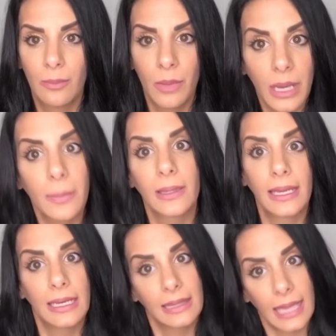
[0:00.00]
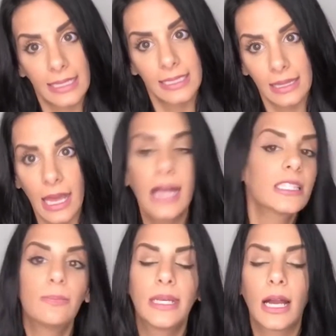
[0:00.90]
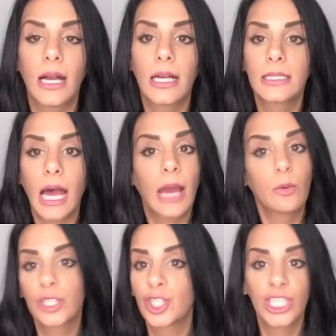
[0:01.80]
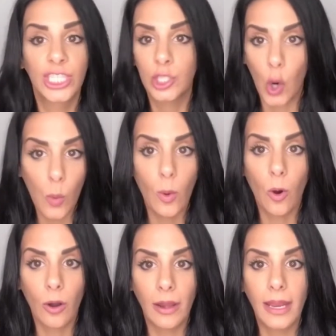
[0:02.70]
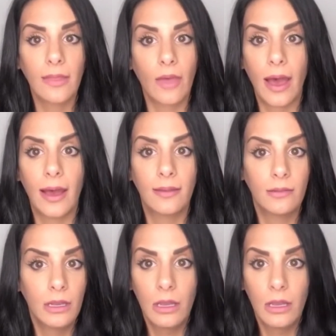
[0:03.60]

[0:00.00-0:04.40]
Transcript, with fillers: manipulated less and less, because I was just so boring that